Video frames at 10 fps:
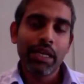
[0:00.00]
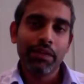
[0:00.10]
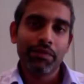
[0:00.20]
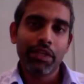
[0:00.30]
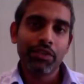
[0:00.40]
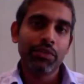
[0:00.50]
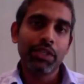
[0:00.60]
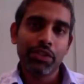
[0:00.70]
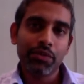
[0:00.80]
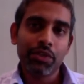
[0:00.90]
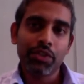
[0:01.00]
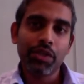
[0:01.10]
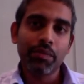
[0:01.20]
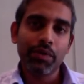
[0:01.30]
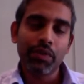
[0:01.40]
If they do need to
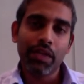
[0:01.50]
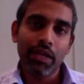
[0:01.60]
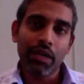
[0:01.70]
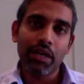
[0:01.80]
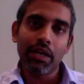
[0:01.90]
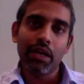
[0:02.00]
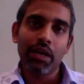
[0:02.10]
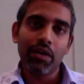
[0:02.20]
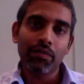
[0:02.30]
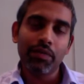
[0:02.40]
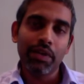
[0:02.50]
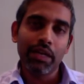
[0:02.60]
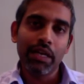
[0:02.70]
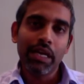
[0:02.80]
interpret, then I often